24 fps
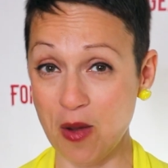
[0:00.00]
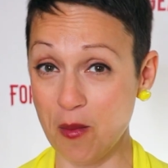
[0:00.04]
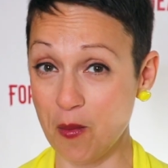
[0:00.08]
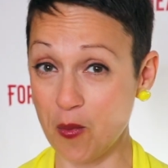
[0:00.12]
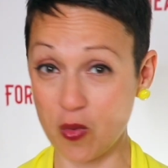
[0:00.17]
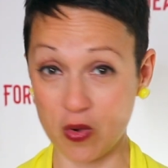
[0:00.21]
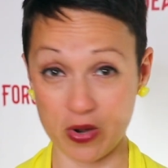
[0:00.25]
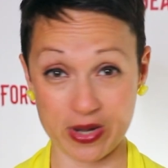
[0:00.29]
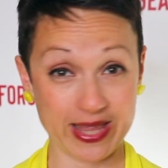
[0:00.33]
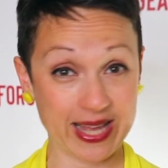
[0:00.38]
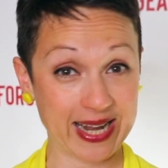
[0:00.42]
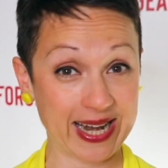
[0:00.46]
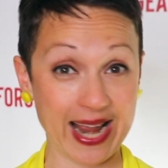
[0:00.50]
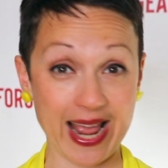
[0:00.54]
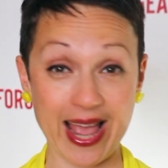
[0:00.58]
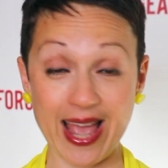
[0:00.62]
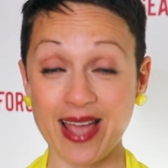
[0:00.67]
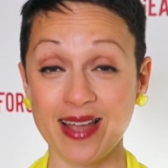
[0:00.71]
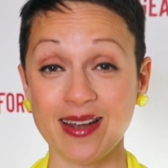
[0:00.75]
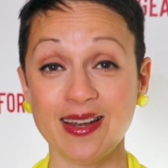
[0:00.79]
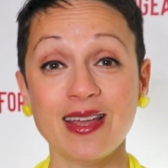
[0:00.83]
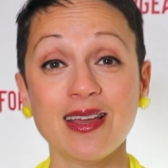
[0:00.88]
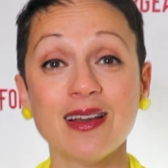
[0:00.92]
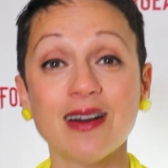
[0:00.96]
more than
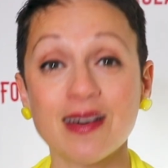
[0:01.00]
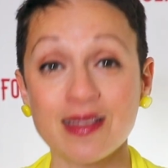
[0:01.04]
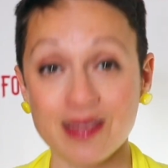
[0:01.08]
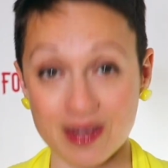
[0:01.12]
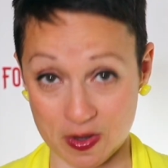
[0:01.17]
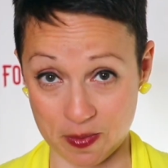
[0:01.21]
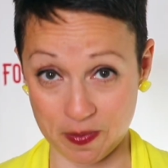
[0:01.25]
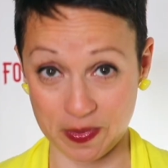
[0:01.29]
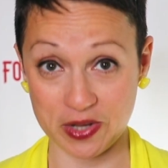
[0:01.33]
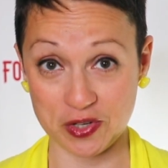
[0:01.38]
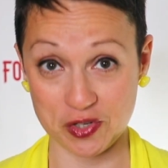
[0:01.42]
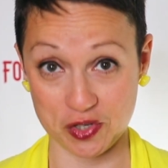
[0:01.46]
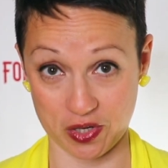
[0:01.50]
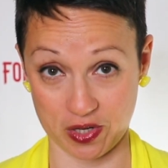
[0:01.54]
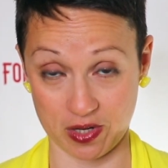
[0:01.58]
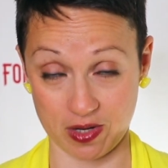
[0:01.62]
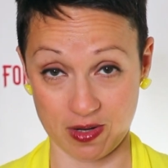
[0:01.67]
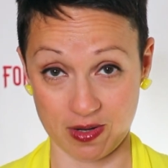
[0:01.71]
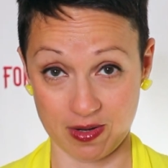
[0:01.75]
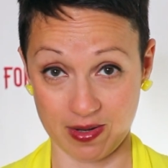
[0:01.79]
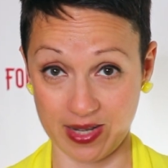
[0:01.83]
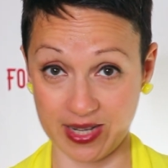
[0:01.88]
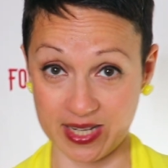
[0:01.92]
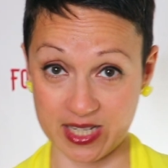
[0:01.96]
any other
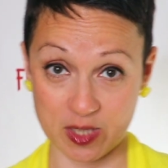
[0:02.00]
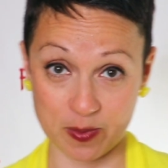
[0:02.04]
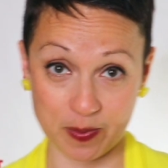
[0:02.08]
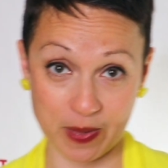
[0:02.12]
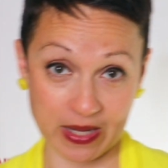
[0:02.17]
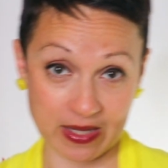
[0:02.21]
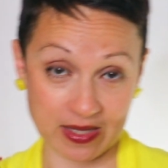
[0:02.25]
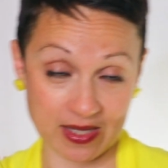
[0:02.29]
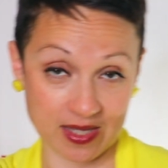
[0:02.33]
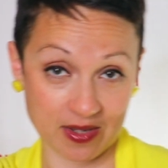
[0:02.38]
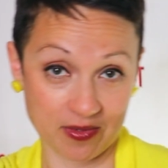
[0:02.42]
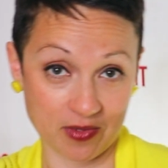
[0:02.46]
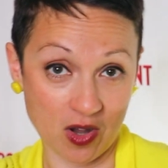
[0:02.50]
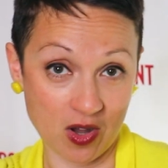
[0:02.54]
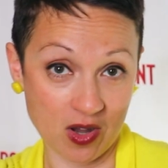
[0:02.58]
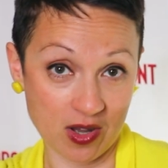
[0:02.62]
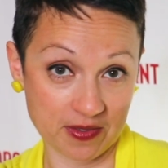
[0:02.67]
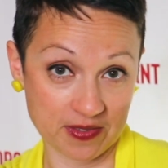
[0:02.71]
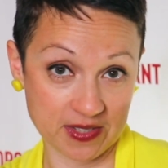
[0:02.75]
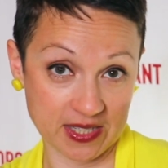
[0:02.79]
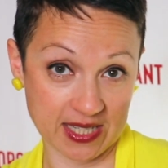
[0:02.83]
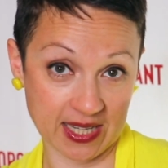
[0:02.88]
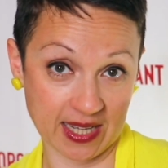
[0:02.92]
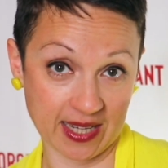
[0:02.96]
measure, expensive
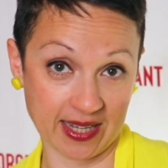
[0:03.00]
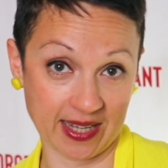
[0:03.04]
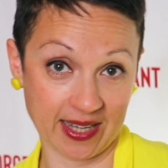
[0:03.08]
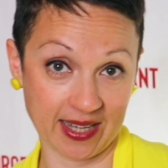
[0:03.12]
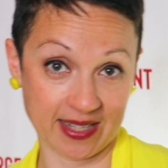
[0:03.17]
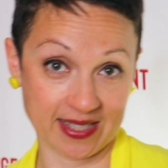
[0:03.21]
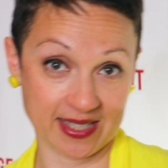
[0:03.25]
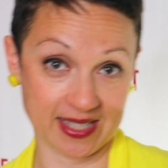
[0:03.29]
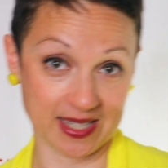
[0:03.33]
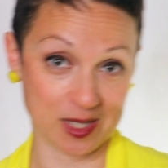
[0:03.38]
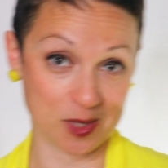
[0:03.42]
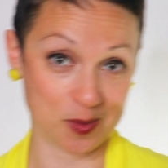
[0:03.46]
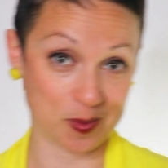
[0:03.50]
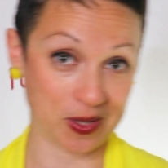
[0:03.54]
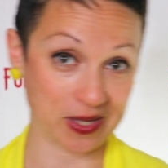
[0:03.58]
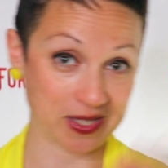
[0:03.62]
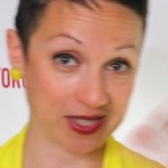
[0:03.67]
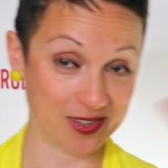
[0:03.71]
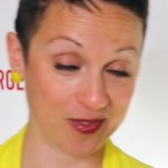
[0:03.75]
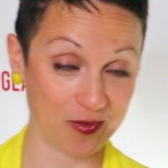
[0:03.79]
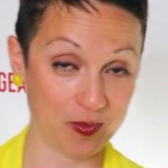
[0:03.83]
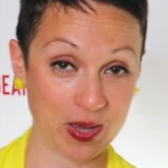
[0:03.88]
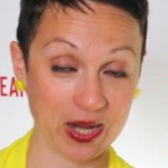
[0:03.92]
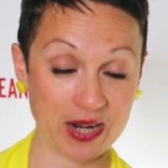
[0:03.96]
offsites,
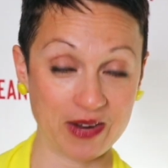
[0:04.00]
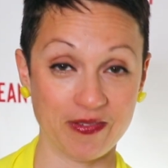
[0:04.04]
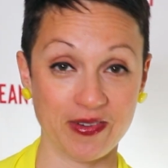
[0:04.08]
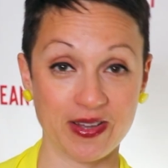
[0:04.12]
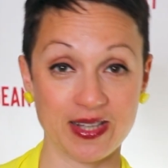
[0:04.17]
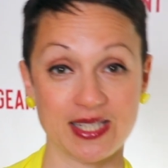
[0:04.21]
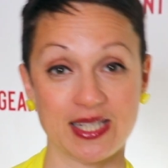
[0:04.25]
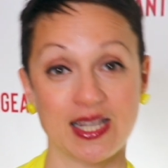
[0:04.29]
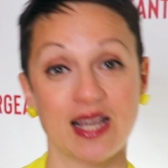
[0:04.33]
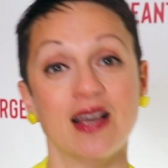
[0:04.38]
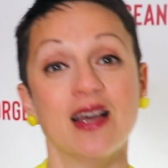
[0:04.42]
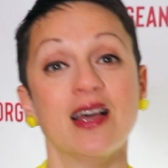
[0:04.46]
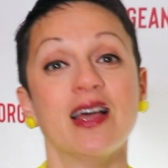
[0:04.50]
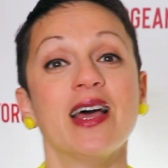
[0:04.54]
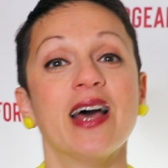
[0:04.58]
expensive benefits,